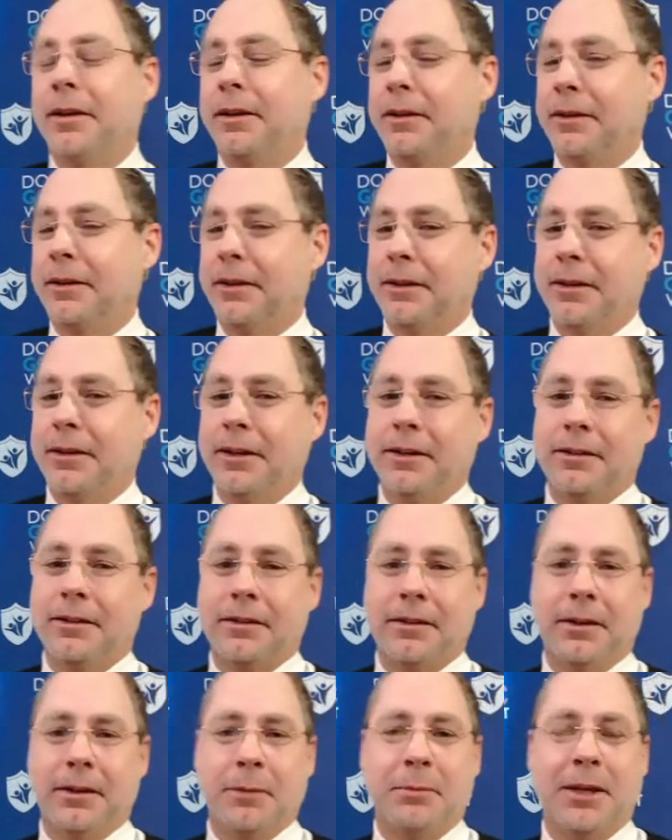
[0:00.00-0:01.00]

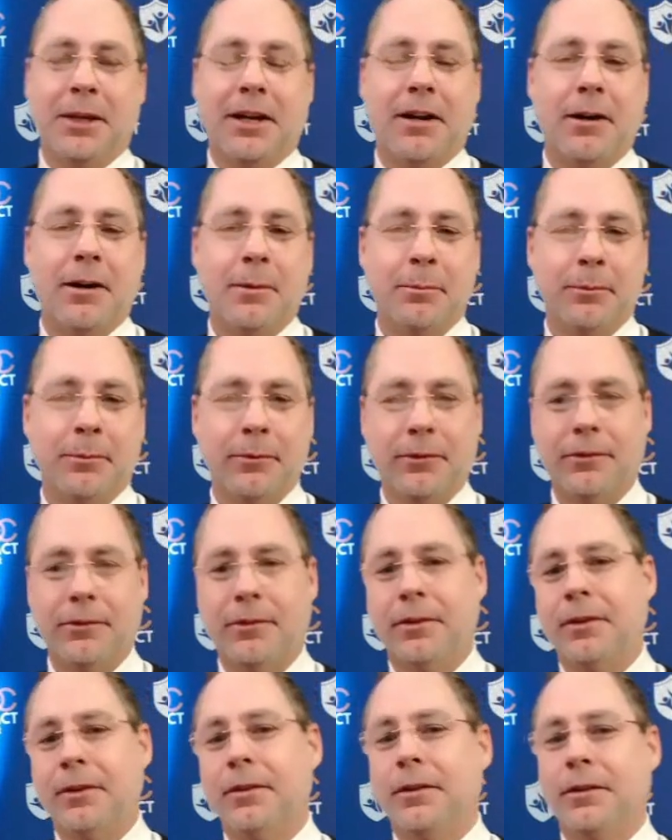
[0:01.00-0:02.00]
it becomes
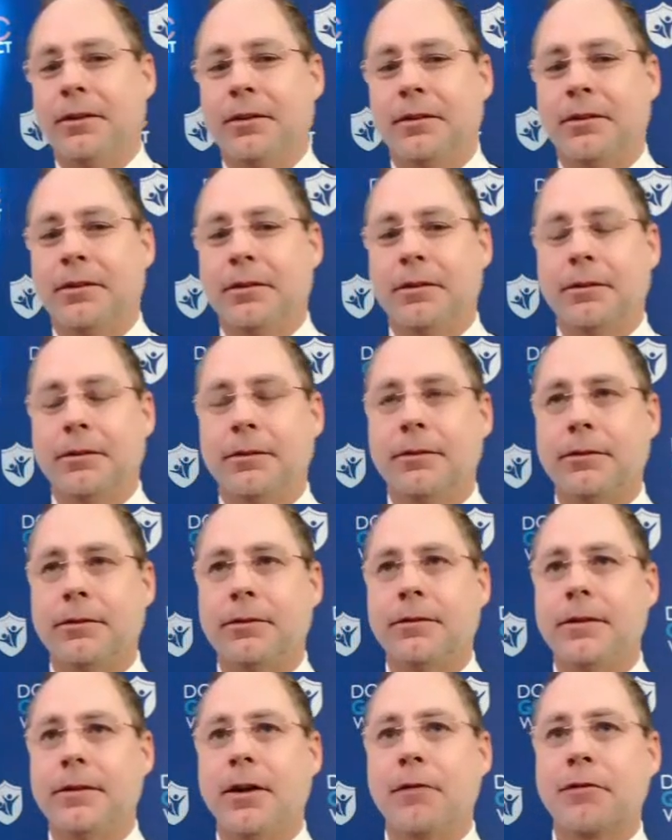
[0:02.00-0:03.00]

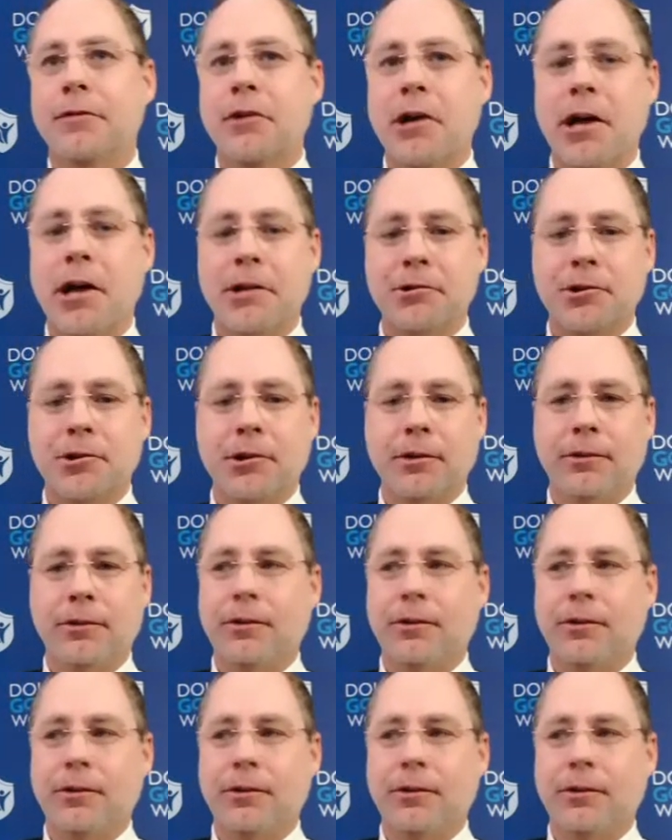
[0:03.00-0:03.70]
self-conscious,